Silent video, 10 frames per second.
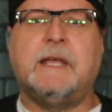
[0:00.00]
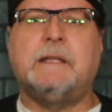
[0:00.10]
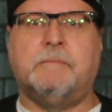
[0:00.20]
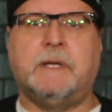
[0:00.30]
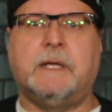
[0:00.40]

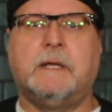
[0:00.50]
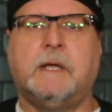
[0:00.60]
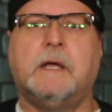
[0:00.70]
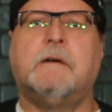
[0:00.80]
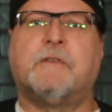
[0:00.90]
in me
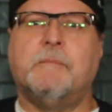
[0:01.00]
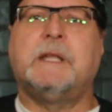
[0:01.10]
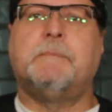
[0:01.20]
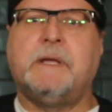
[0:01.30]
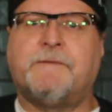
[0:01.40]
for me
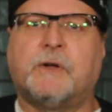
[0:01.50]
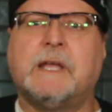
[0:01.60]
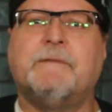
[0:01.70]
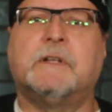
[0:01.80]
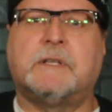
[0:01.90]
to be
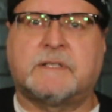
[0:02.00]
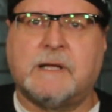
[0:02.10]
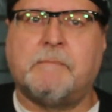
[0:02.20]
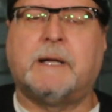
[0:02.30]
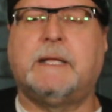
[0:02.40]
forgiving to
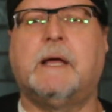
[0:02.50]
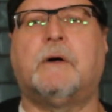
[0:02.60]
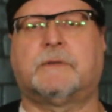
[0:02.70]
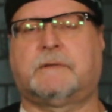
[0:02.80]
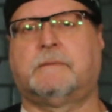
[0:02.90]
somebody
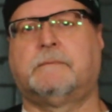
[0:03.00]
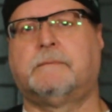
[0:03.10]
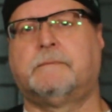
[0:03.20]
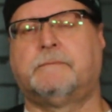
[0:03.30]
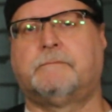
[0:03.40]
else.
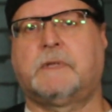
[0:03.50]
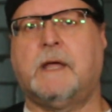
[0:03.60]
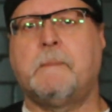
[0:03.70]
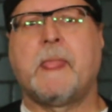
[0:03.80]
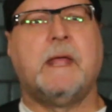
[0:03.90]

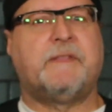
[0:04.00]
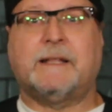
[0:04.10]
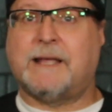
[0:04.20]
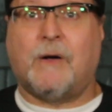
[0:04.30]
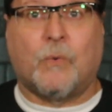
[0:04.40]
Okay?
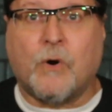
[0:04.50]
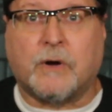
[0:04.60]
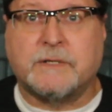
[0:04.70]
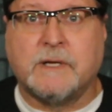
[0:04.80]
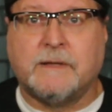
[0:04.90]
That's how it
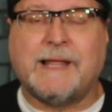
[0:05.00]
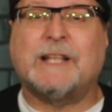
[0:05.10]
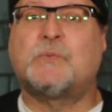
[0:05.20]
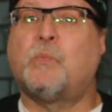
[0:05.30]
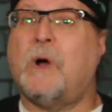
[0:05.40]
works.
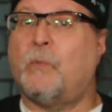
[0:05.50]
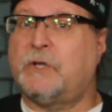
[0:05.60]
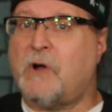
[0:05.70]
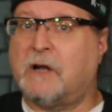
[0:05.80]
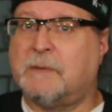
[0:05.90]
That's what we
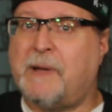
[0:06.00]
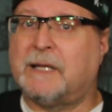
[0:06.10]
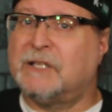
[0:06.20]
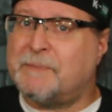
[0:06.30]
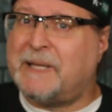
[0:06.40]
talked
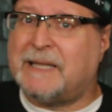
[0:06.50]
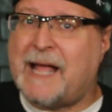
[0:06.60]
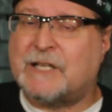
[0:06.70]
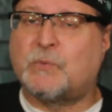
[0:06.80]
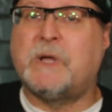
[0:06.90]
about a little bit
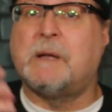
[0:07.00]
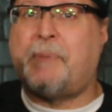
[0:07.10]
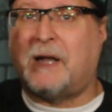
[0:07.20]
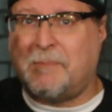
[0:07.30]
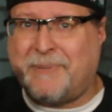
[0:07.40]
last week
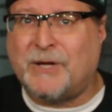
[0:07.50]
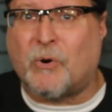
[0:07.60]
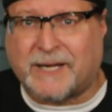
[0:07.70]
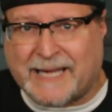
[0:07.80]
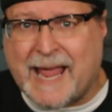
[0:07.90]
about it being
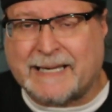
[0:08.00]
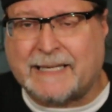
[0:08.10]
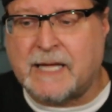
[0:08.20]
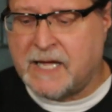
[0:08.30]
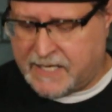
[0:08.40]

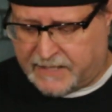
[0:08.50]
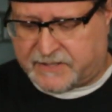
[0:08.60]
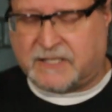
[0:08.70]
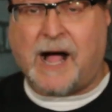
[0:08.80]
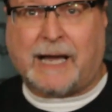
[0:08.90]
organic. It's
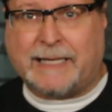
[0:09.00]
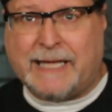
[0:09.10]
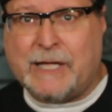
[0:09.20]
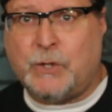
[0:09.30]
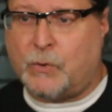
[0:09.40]
God
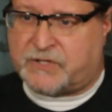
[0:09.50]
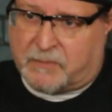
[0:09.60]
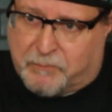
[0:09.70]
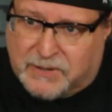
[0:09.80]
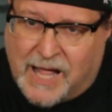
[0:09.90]
in you
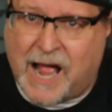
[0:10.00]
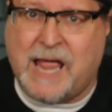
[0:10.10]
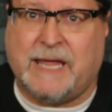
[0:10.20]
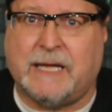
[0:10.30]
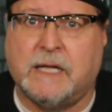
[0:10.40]

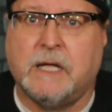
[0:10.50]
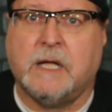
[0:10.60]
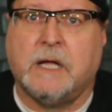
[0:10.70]
supplying